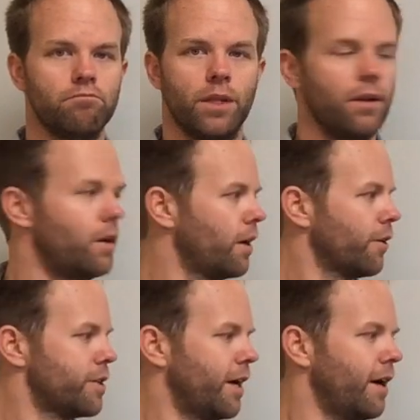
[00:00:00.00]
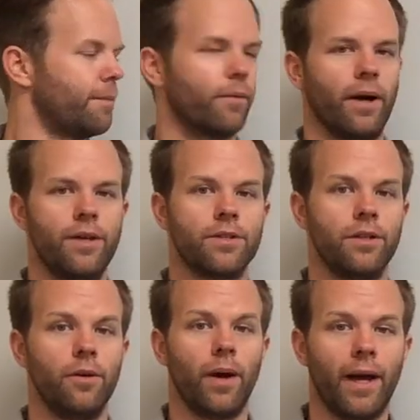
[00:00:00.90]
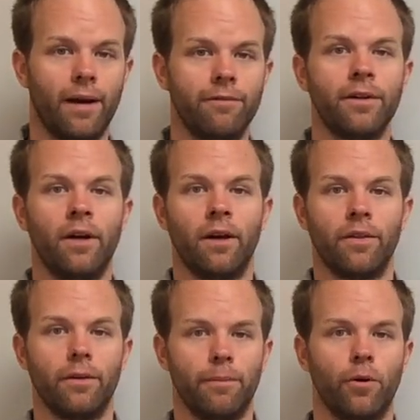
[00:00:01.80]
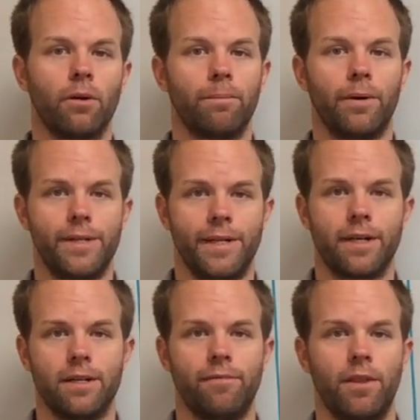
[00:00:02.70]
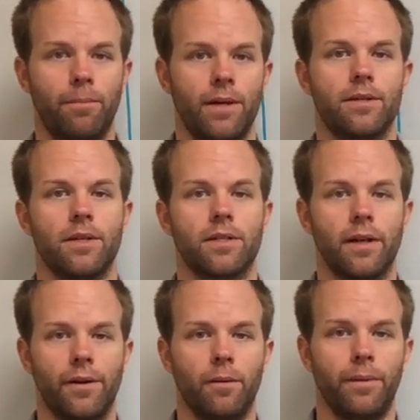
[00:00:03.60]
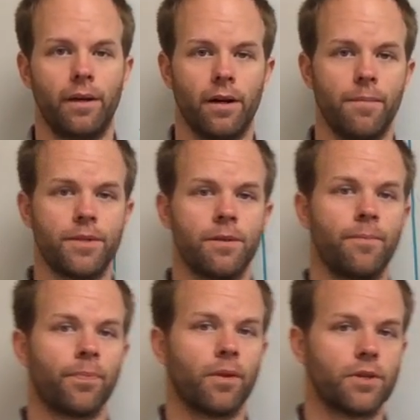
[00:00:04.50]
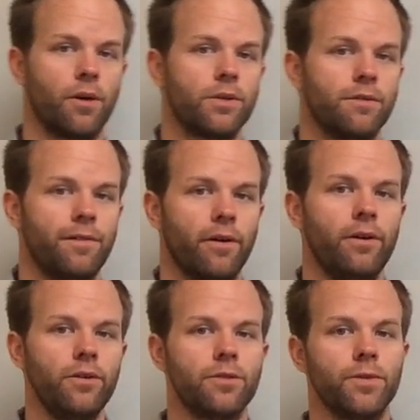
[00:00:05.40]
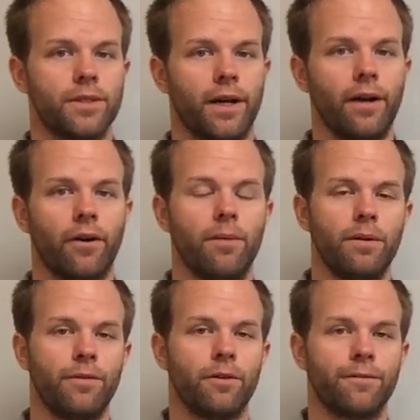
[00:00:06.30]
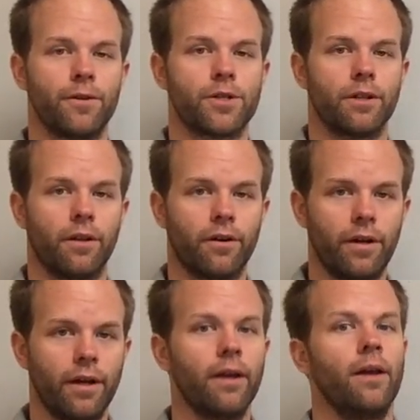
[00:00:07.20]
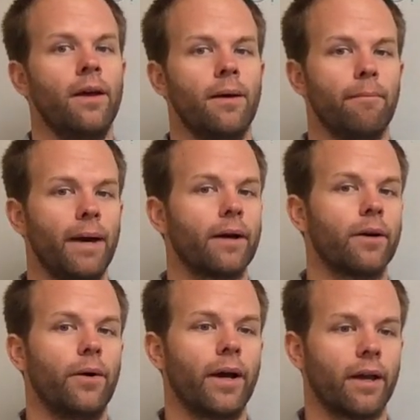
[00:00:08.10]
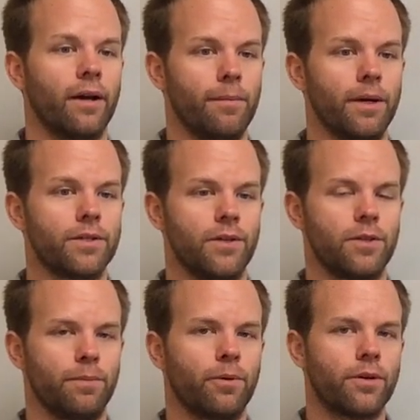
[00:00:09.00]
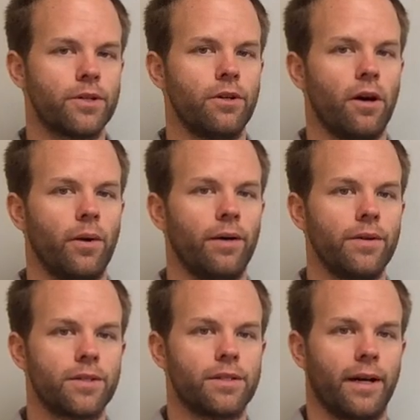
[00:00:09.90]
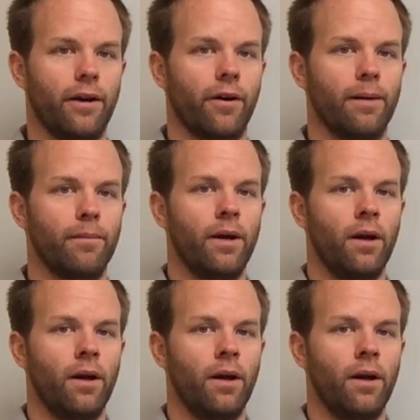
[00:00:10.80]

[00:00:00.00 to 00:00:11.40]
the longer time horizon you have, the more predictive the business cycle becomes. So it's a very useful diagram if you're first learning macroeconomics. It's important to know how this diagram